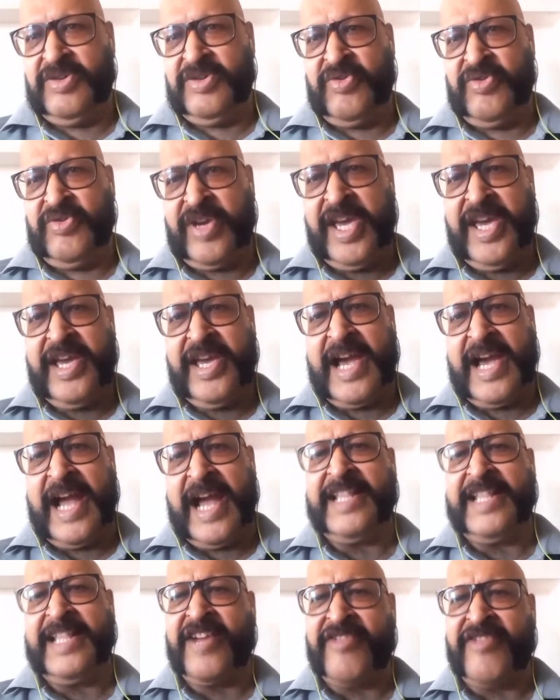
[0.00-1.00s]
Okay,
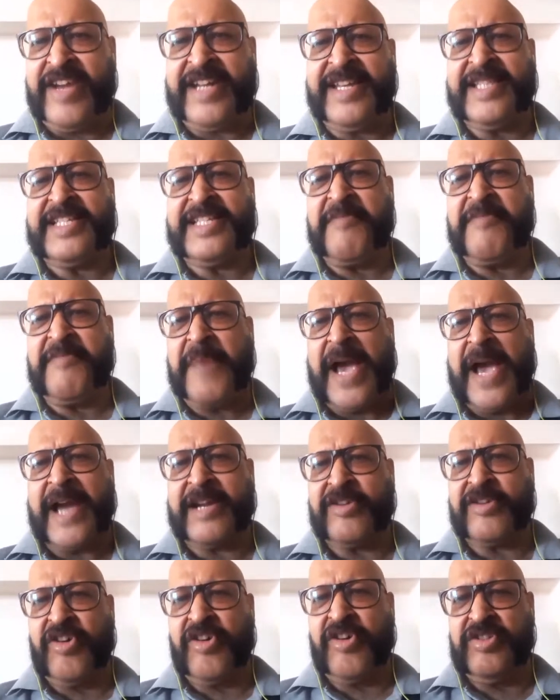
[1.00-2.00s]
and the greatest
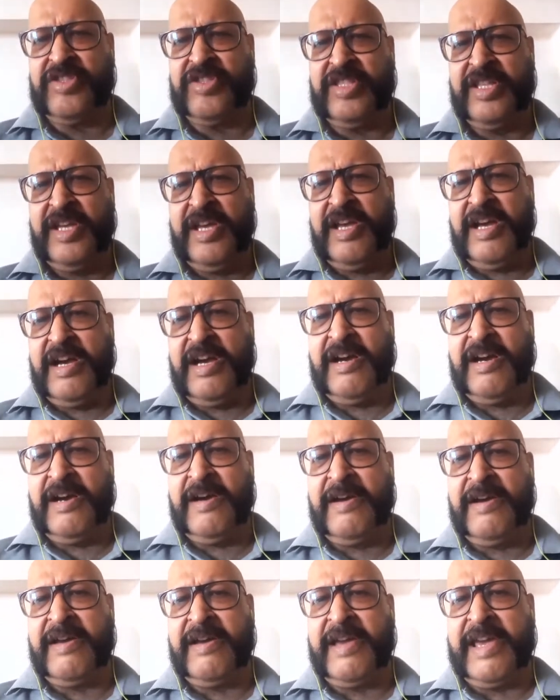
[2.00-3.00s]
impact on
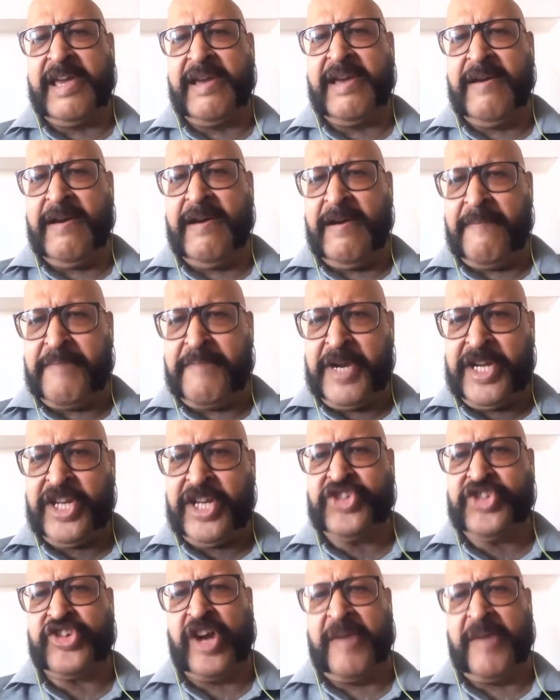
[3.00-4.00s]

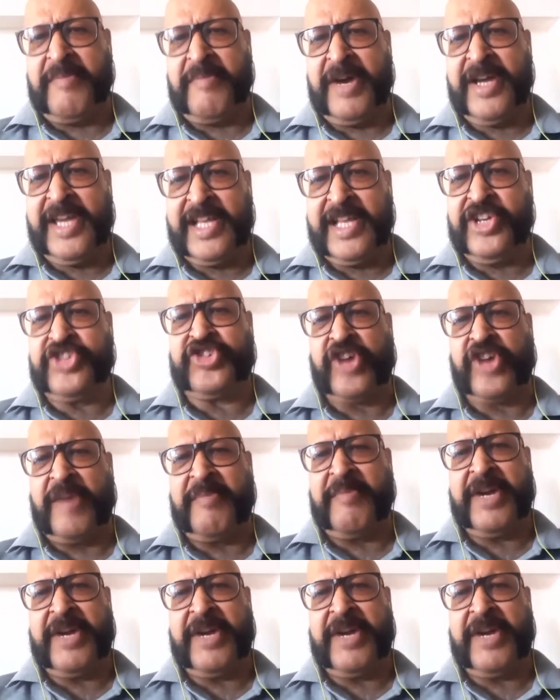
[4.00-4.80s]
British drama, English drama